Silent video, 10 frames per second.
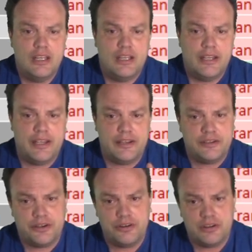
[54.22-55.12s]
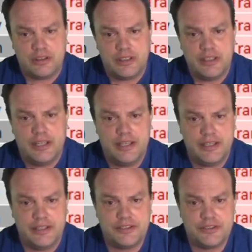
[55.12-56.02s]
and currently
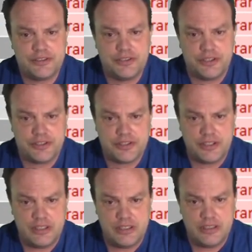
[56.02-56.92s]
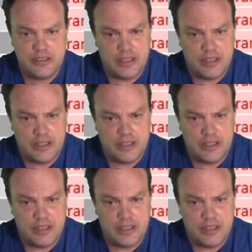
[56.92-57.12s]
it's just the